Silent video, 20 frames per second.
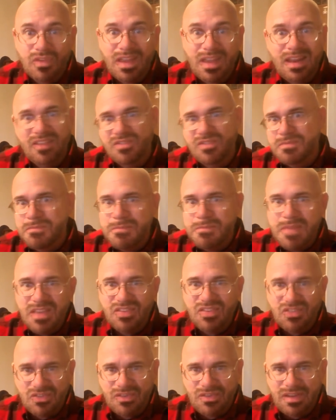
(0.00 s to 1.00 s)
and it's
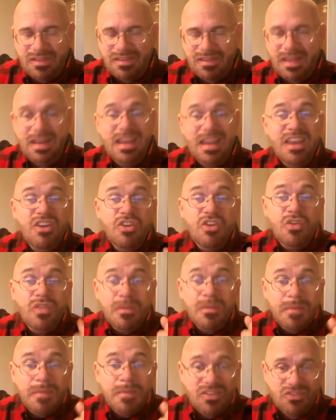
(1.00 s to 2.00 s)
mysteries. And he knew
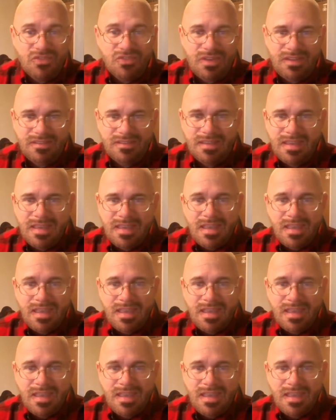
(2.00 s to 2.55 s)
the mysteries.